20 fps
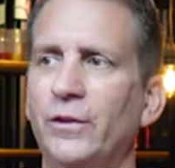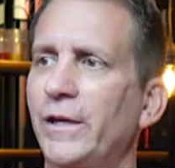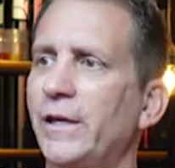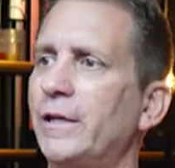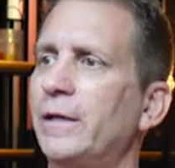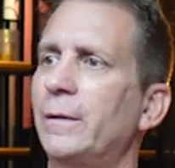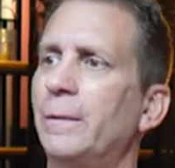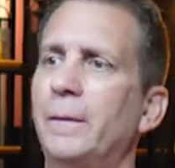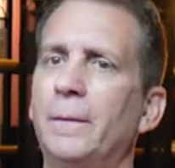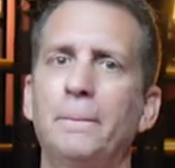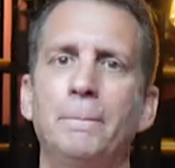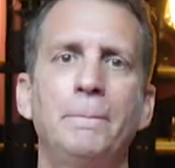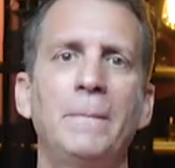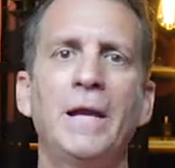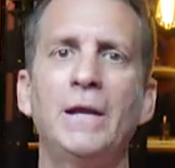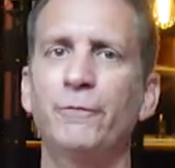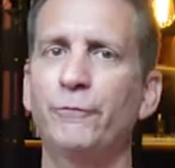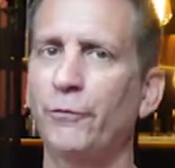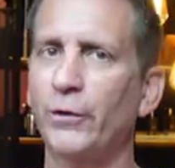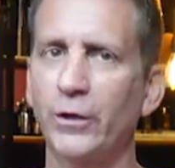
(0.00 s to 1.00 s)
like
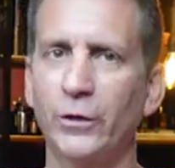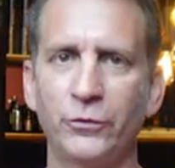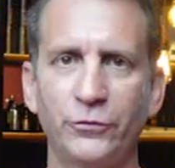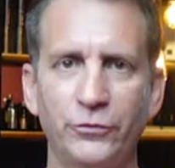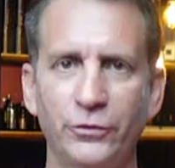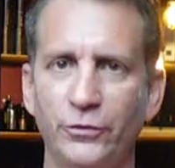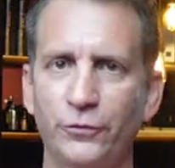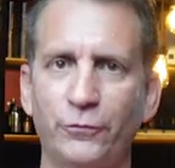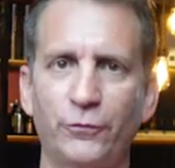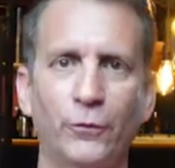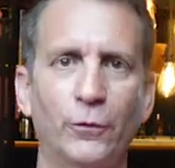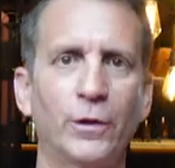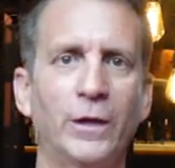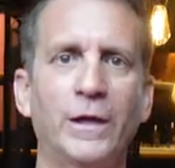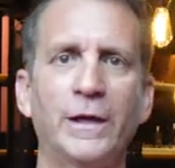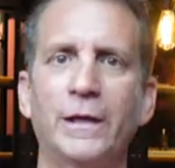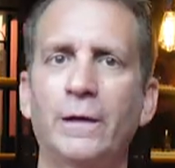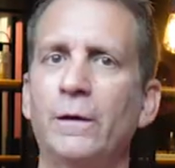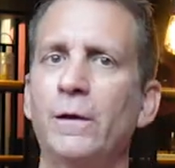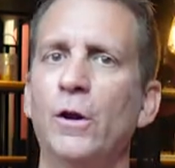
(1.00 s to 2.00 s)
made fragrances for
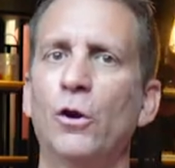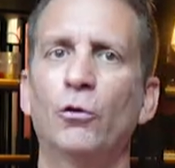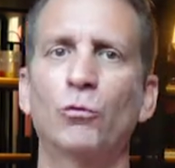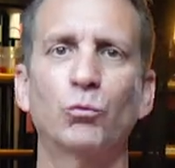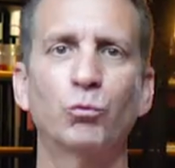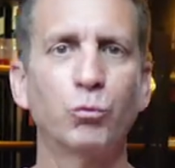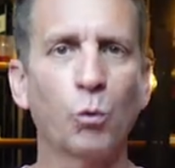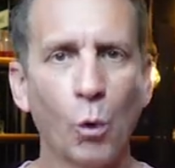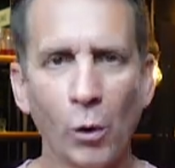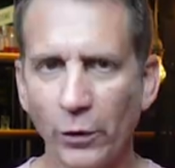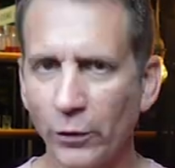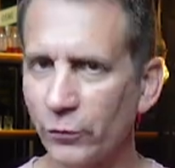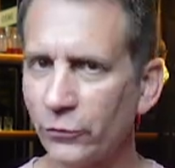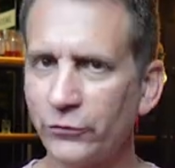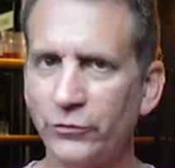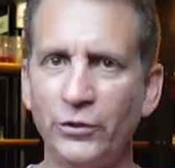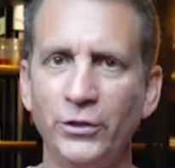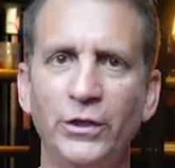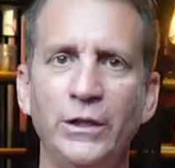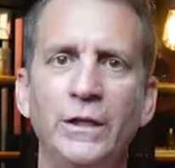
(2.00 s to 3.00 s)
like
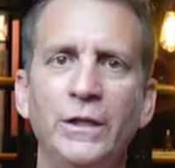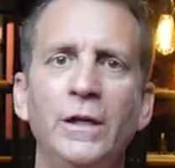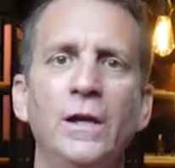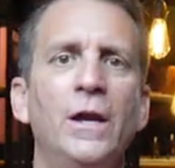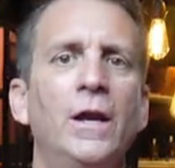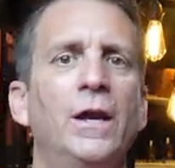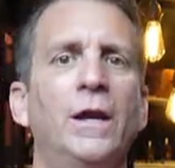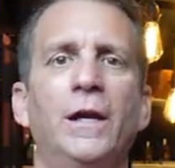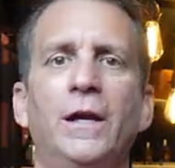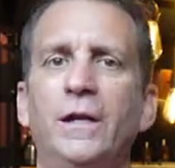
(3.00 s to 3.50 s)
royalty.